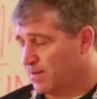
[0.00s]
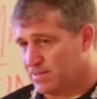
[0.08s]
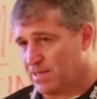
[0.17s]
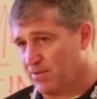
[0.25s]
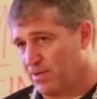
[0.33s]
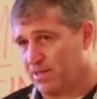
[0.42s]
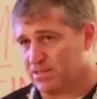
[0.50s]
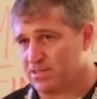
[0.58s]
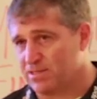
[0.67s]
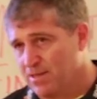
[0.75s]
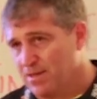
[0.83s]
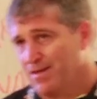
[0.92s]
So
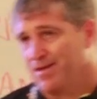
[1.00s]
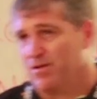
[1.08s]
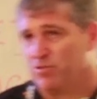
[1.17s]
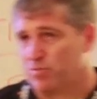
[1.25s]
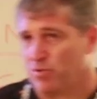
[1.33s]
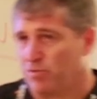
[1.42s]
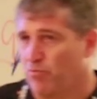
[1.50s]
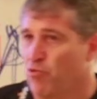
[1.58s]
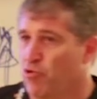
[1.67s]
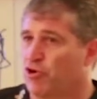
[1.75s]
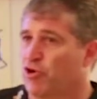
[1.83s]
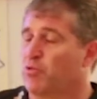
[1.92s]
it's, it was
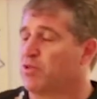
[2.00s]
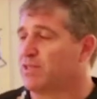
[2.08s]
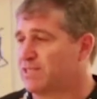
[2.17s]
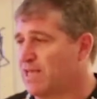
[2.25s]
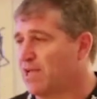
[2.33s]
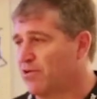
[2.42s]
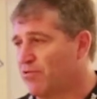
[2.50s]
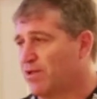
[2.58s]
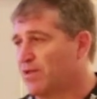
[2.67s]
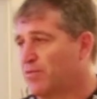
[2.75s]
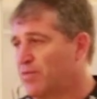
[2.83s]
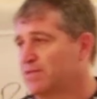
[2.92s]
more to do with
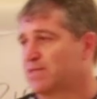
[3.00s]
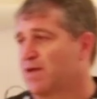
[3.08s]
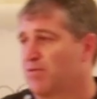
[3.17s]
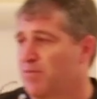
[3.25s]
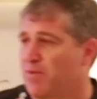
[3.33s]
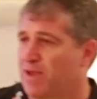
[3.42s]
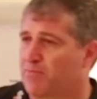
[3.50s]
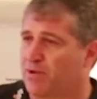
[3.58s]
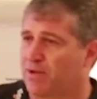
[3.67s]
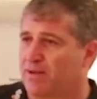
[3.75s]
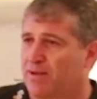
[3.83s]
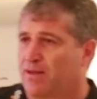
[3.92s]
integrity and things coming back.
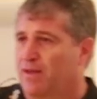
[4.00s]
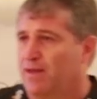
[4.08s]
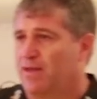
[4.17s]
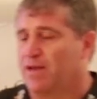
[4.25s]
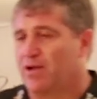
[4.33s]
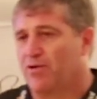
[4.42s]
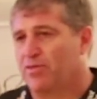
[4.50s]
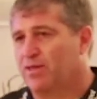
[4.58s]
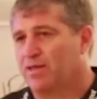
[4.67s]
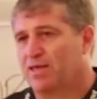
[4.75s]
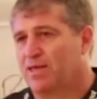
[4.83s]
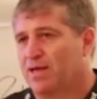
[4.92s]
But, you know, I
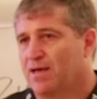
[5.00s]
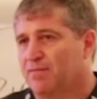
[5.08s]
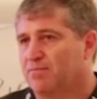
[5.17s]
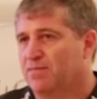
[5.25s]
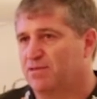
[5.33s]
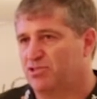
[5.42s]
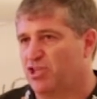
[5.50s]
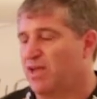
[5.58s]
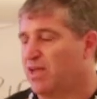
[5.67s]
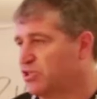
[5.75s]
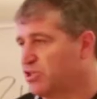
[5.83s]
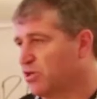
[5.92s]
think uh,
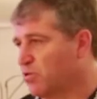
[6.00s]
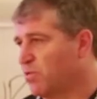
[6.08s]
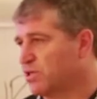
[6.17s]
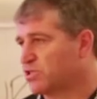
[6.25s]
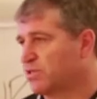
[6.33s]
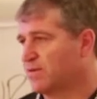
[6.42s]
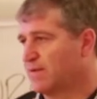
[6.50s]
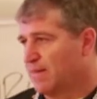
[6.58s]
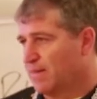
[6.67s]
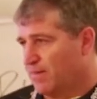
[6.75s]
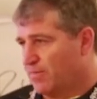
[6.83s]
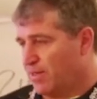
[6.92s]
to answer your question,
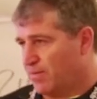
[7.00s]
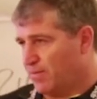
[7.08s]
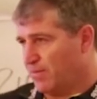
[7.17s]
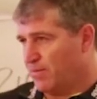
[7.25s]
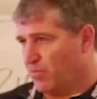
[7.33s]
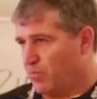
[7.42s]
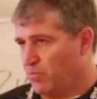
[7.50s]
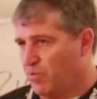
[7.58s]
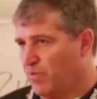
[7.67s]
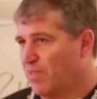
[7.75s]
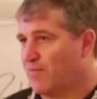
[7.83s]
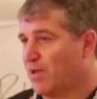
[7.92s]
that
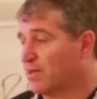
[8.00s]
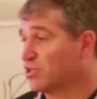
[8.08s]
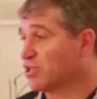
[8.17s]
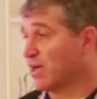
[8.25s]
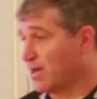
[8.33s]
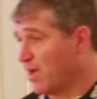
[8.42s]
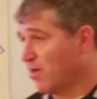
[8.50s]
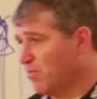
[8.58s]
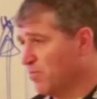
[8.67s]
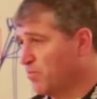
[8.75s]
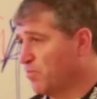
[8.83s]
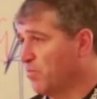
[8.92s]
we've never had to say no,
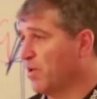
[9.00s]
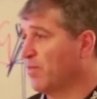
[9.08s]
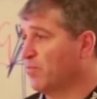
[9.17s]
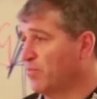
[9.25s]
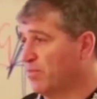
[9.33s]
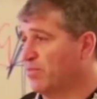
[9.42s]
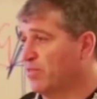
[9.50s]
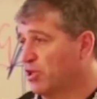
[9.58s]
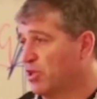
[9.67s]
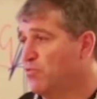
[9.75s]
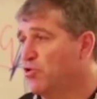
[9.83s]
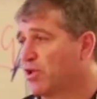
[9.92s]
but the
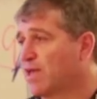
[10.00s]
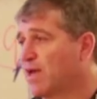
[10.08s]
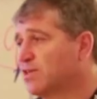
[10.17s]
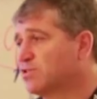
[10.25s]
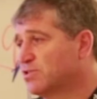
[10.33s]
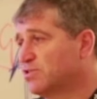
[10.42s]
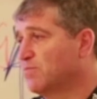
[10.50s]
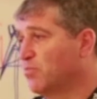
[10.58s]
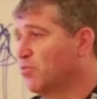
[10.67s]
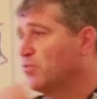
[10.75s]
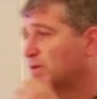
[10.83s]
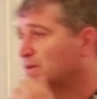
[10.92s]
communication is
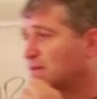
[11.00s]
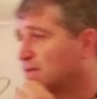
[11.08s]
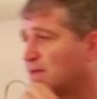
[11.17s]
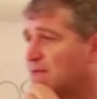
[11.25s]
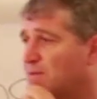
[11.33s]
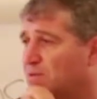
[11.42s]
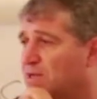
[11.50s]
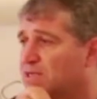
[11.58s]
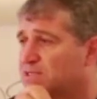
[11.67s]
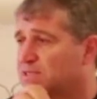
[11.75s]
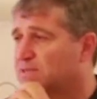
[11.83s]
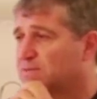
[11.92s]
important that they come and let
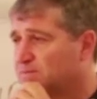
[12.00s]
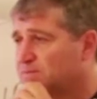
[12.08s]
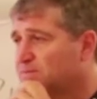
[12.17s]
us know.